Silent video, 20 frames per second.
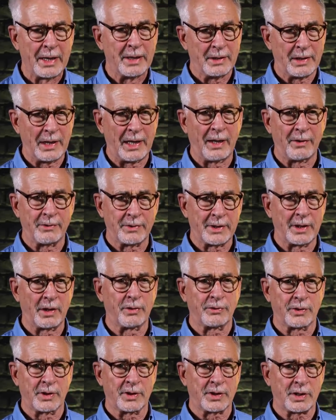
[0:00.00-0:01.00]
to have
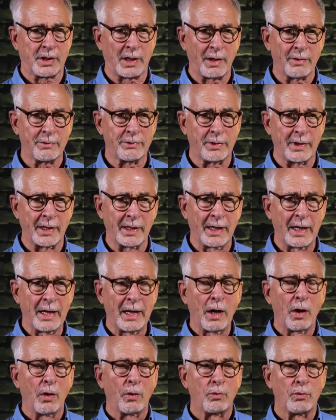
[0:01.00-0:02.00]
self discovery
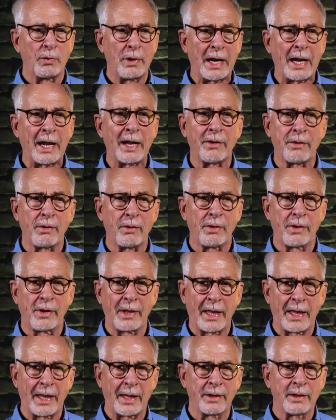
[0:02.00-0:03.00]
rather
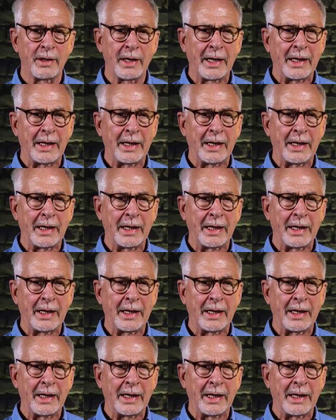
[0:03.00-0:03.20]
than